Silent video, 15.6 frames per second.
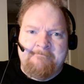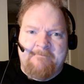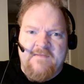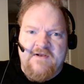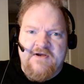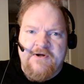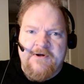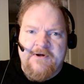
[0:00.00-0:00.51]

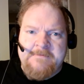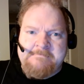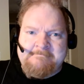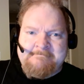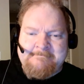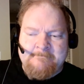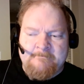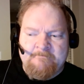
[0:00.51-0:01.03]
You know,
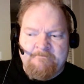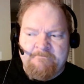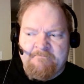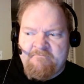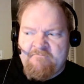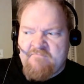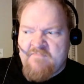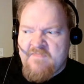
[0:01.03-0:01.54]

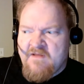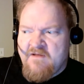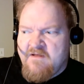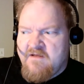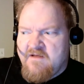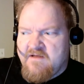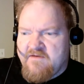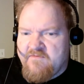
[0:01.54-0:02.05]

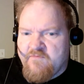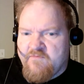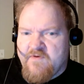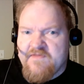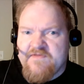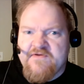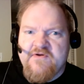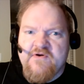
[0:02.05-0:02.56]

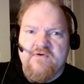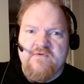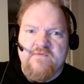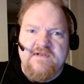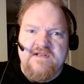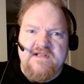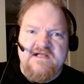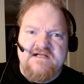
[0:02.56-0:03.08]
whether you're
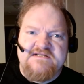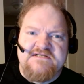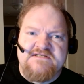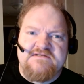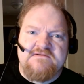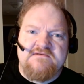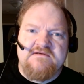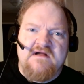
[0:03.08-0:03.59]

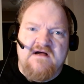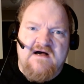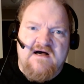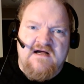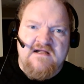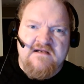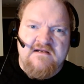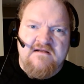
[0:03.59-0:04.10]
religious or
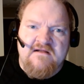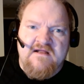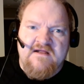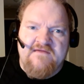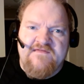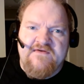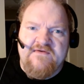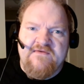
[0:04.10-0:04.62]
not,
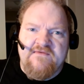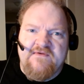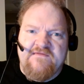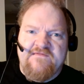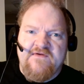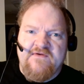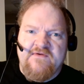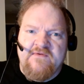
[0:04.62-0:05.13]
if you
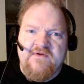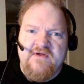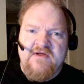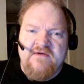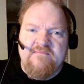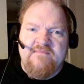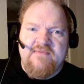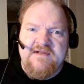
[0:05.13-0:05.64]
if you
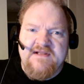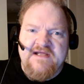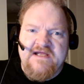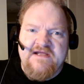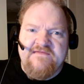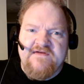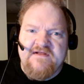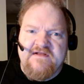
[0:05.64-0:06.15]

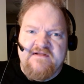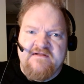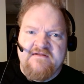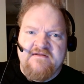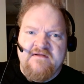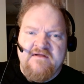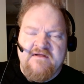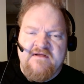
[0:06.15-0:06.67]
believe in
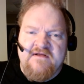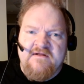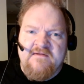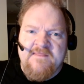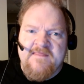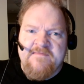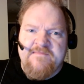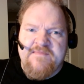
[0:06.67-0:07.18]

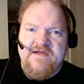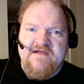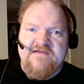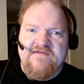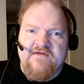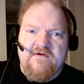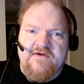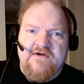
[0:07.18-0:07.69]

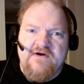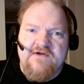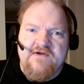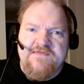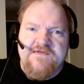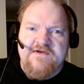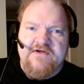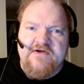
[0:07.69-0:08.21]
peace on
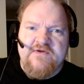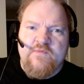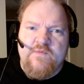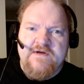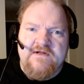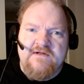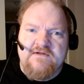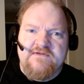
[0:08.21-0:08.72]
earth and
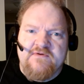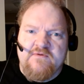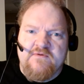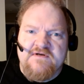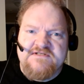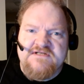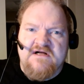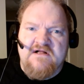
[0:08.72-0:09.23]
goodwill
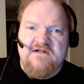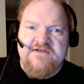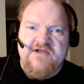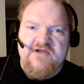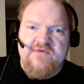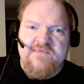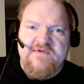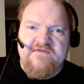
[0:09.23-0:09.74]
towards all
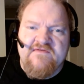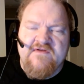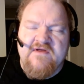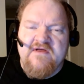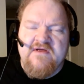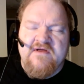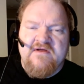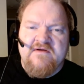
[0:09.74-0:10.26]
humans,
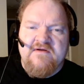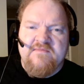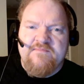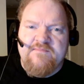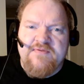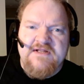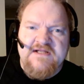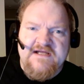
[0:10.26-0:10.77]

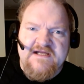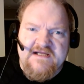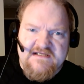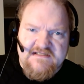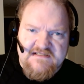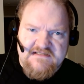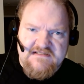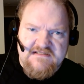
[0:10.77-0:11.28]

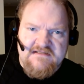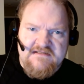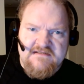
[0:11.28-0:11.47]
please